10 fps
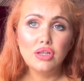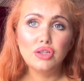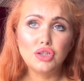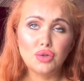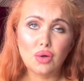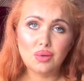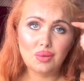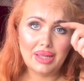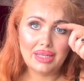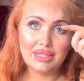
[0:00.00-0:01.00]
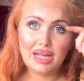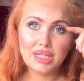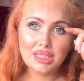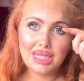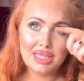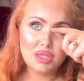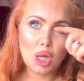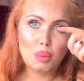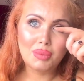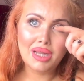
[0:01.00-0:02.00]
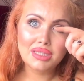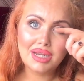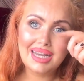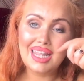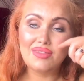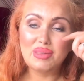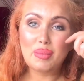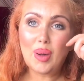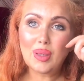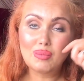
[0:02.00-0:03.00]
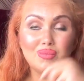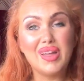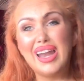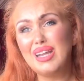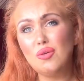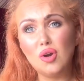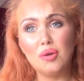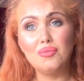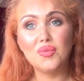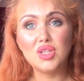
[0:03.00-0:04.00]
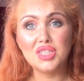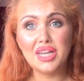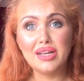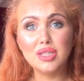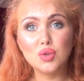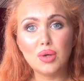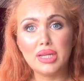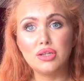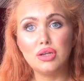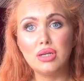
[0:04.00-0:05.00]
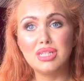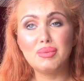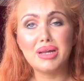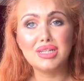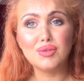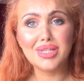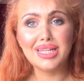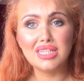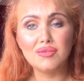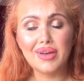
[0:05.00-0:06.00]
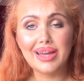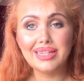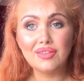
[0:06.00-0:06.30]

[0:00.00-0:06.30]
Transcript: Use it on your like lash line, top lash line, even the bottom, anywhere, because gel is quite good, especially for sensitive eyes.